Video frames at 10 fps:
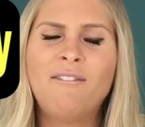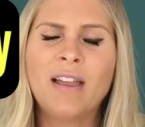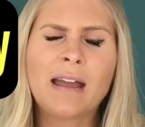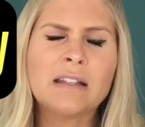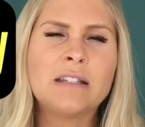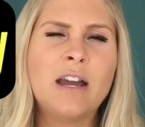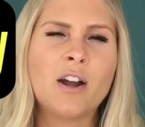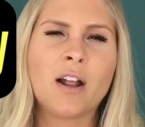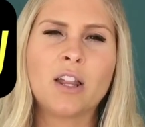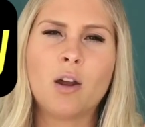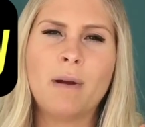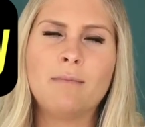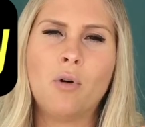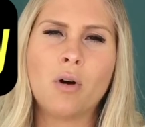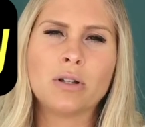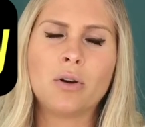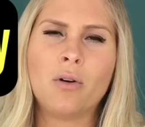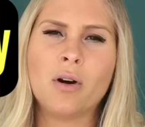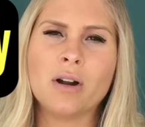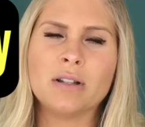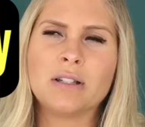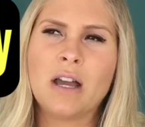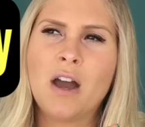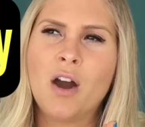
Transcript: feel like it's geared a little bit more towards